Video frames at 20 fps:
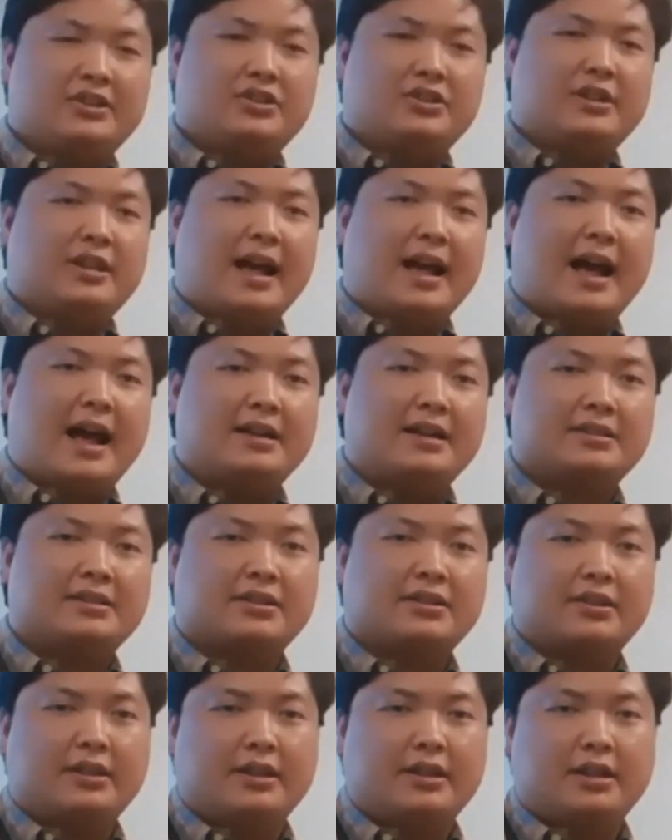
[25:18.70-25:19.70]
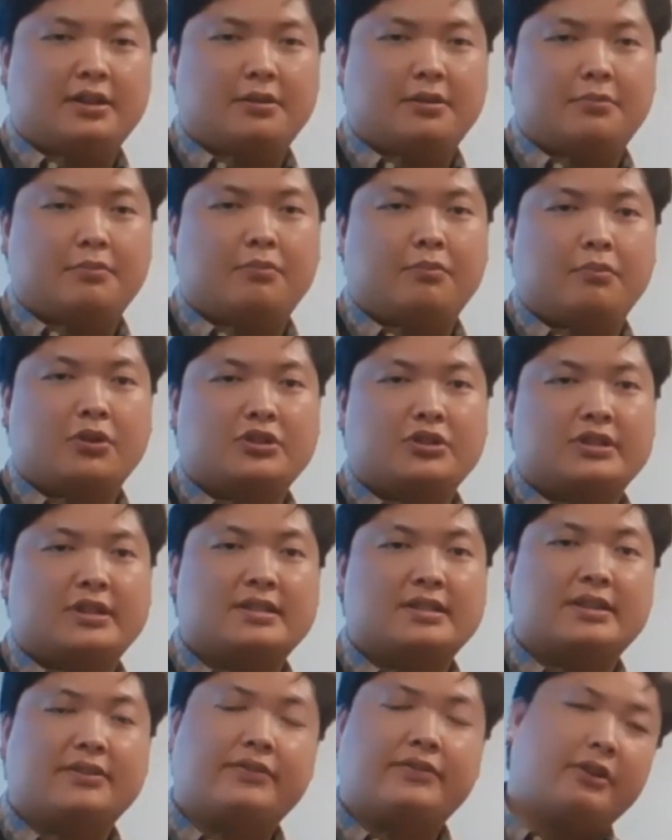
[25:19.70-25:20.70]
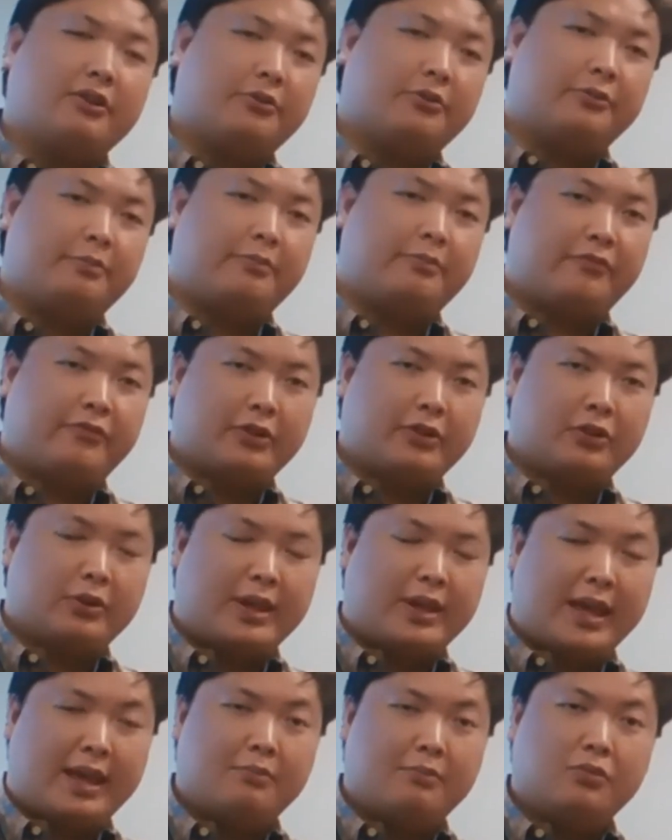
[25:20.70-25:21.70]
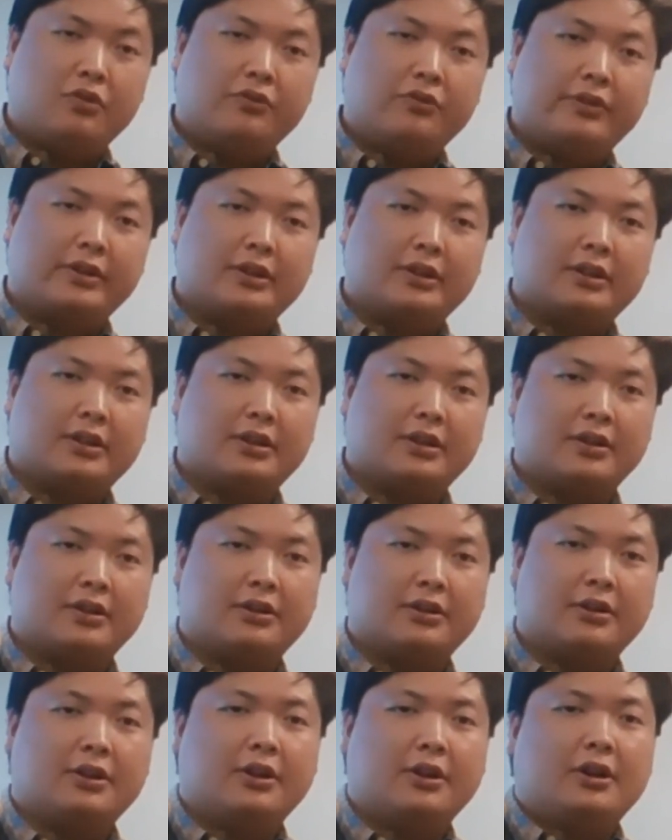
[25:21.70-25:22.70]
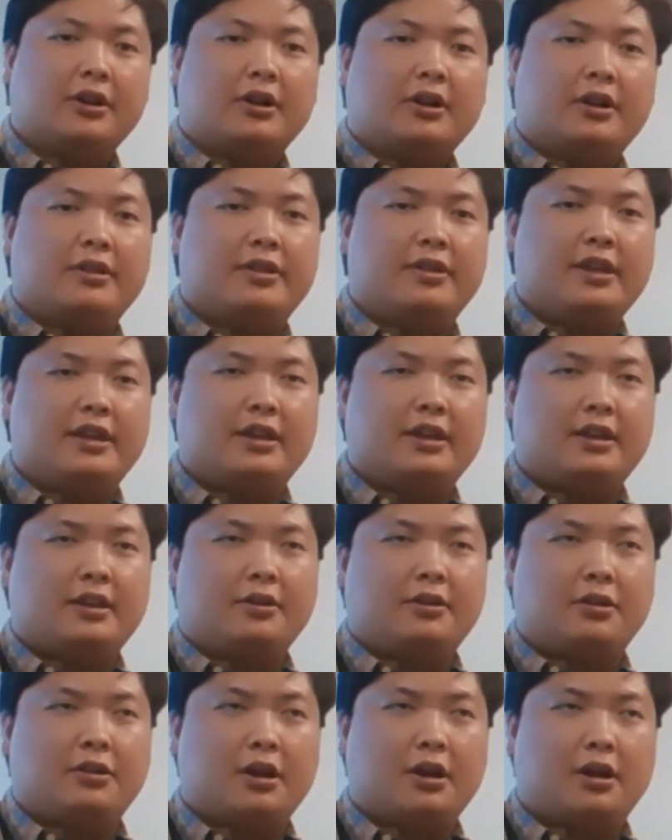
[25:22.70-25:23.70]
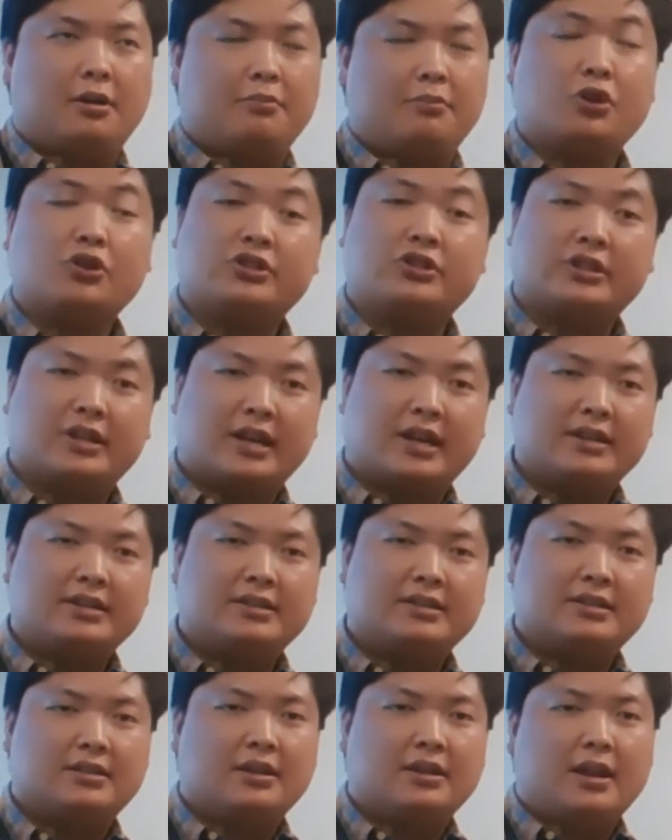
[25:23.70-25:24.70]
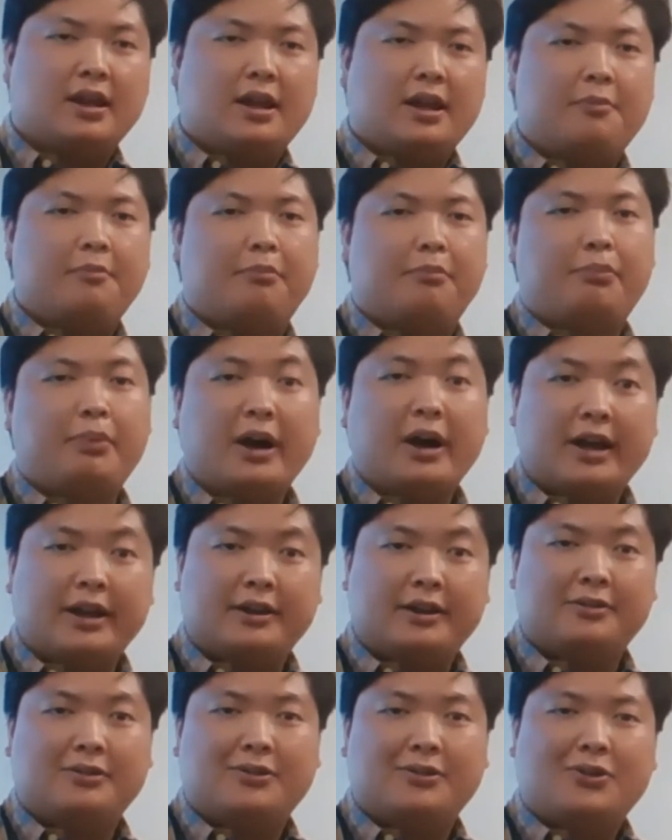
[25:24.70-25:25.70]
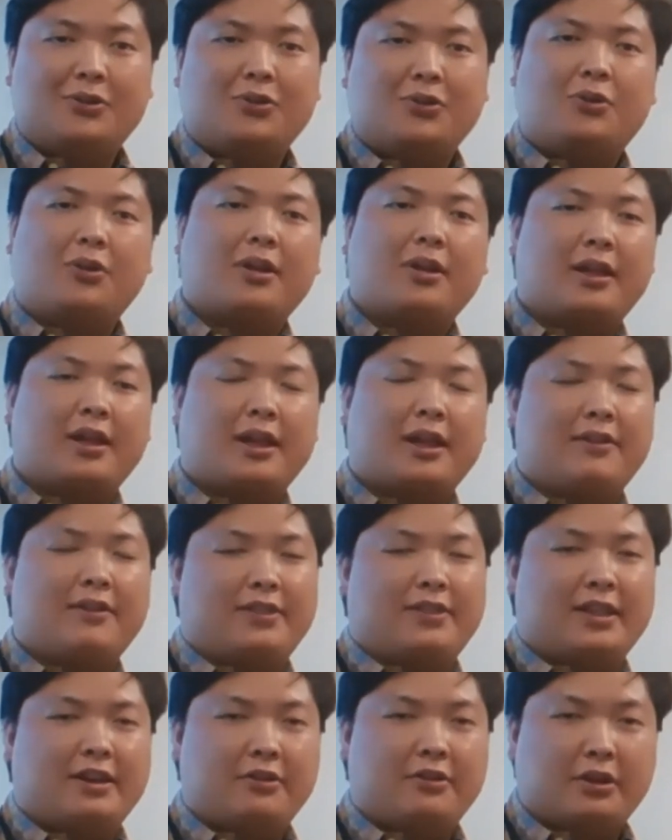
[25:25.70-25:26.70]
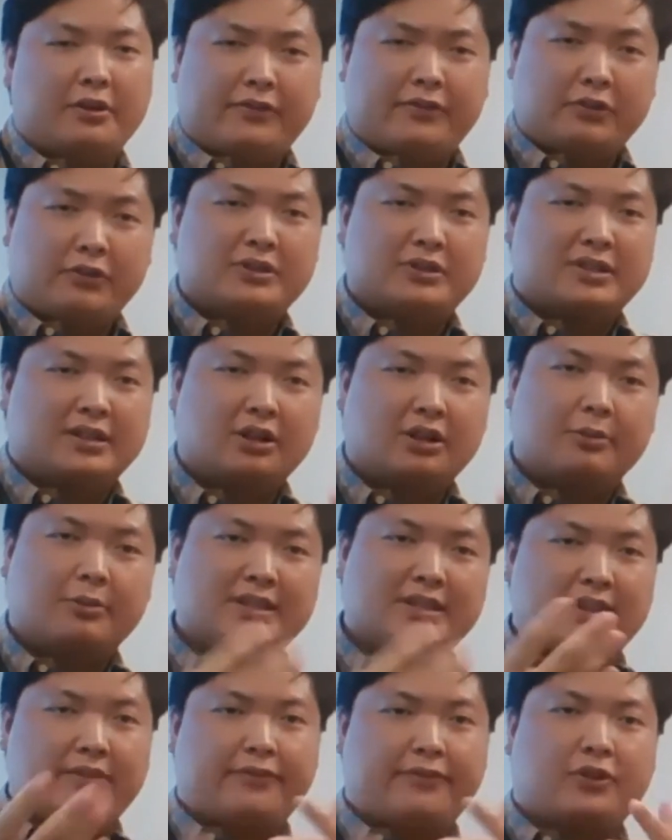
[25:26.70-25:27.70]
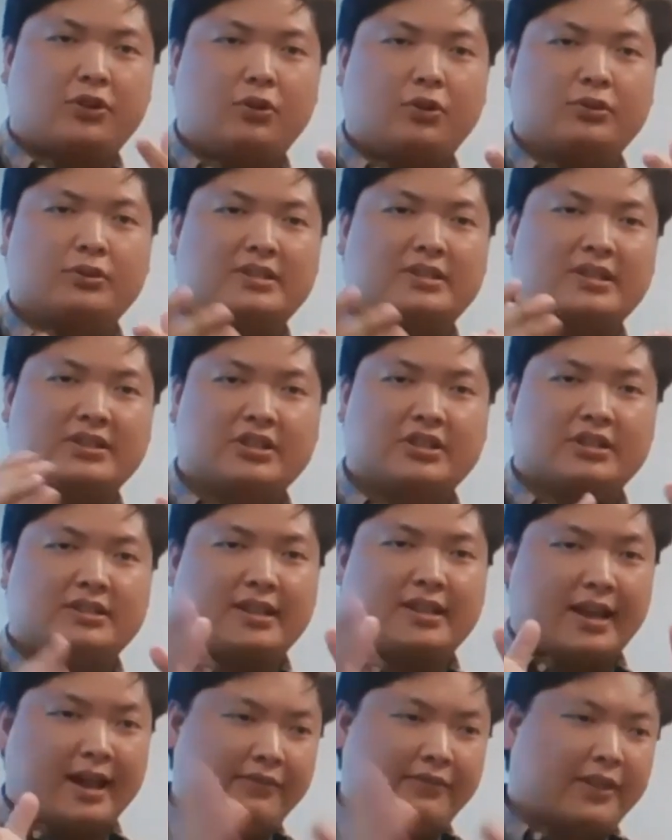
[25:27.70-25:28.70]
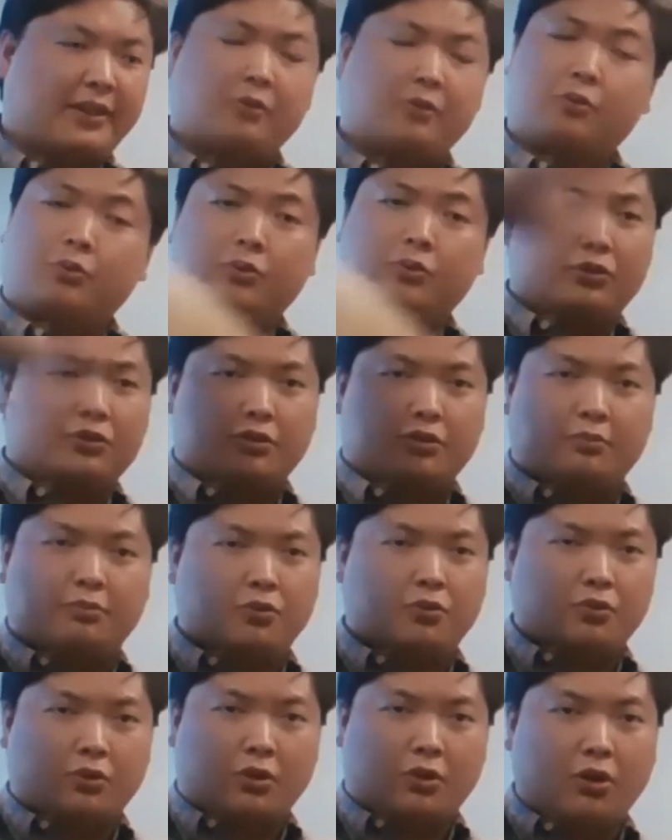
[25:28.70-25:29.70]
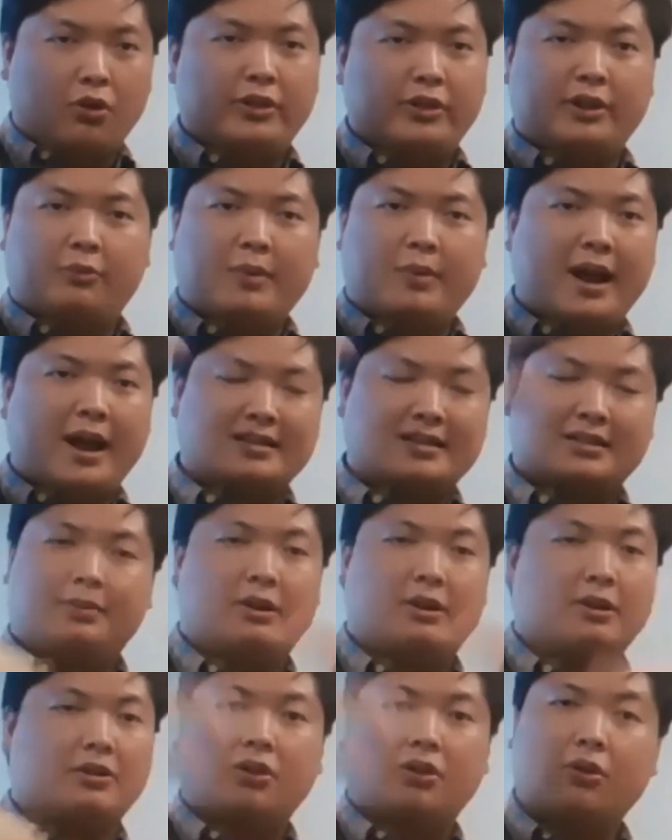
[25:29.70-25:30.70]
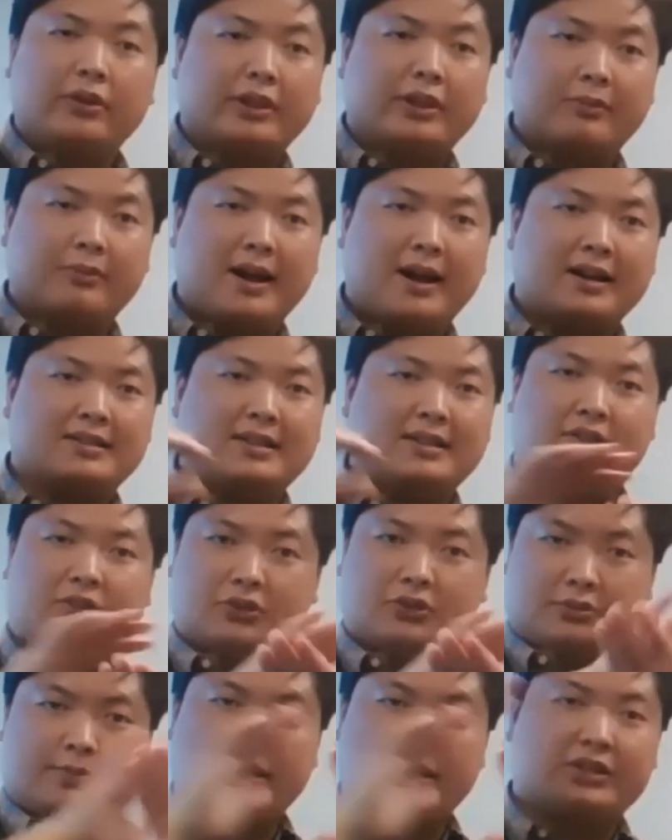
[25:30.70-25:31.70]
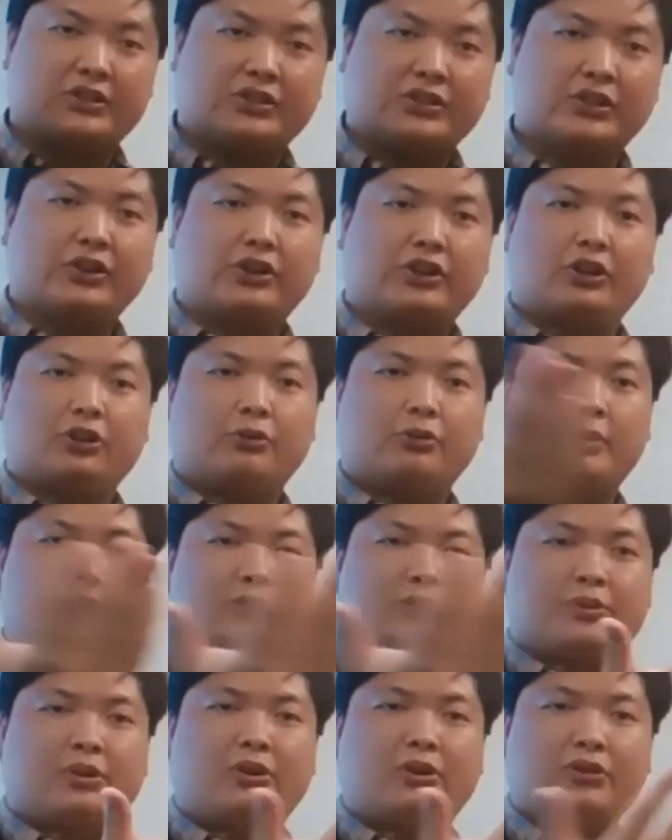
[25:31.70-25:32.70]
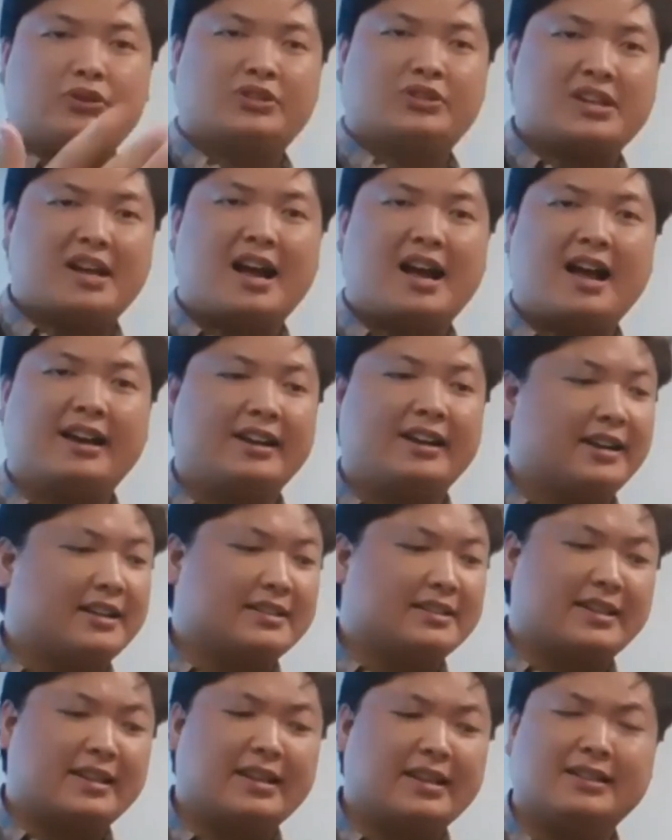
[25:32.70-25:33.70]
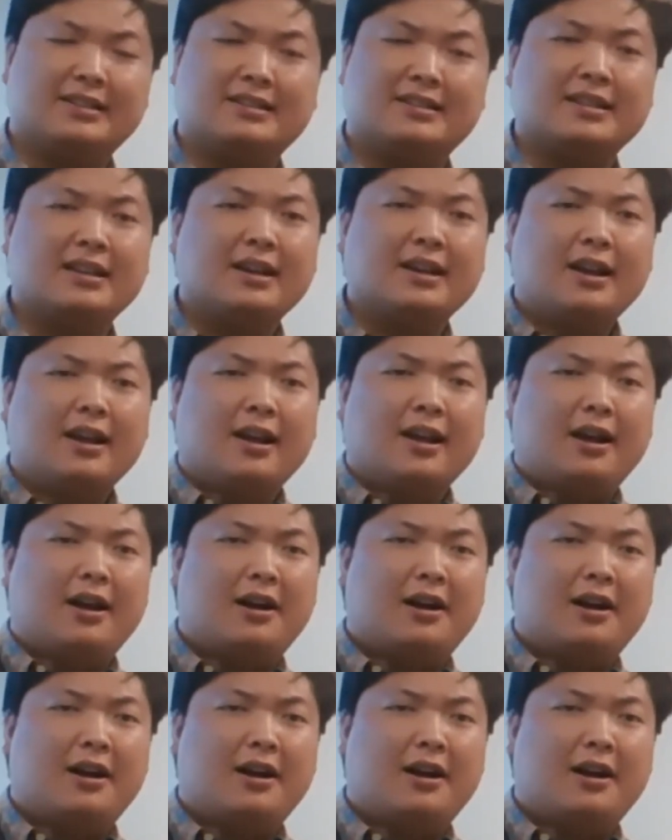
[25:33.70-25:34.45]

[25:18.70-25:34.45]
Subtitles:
essentially ask the merchandise if they would feel okay moving the merchandise. But if it was a little bit difficult, such as they have like clothing racks upon clothing racks and those big circular ones we all used to hide in as kids,